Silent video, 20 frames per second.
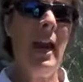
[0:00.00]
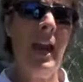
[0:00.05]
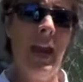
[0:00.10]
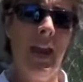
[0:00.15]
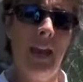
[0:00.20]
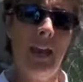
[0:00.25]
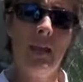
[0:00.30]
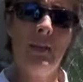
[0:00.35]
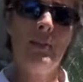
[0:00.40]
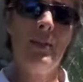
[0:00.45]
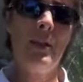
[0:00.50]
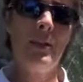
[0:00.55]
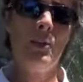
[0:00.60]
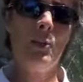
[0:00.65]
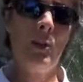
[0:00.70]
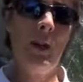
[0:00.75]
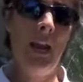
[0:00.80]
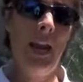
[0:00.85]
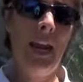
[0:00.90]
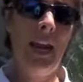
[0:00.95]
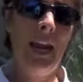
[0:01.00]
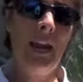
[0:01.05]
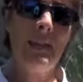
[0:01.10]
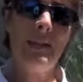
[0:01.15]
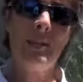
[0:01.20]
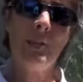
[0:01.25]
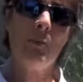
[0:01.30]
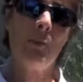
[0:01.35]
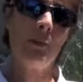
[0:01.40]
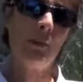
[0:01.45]
and that your
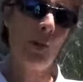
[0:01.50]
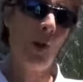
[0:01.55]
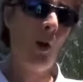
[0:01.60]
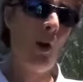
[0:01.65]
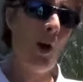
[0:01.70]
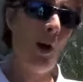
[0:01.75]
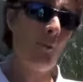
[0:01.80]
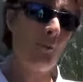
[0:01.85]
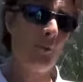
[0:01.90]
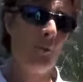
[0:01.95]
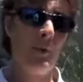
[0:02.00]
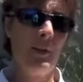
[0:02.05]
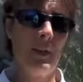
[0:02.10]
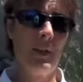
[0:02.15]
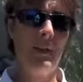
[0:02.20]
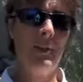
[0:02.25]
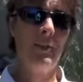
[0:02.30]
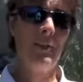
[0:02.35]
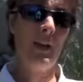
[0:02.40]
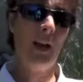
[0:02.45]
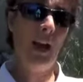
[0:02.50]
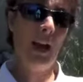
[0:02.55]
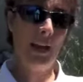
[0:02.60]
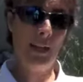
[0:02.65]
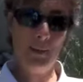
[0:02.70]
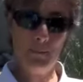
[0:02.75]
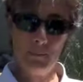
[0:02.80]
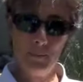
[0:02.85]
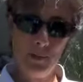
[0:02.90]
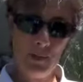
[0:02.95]
hand is what's offering the
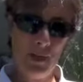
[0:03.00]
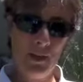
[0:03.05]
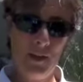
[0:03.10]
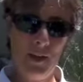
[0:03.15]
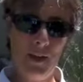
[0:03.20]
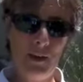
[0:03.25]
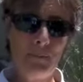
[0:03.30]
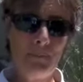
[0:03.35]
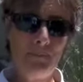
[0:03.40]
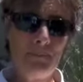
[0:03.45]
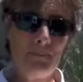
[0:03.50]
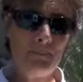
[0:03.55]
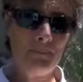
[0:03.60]
items to them.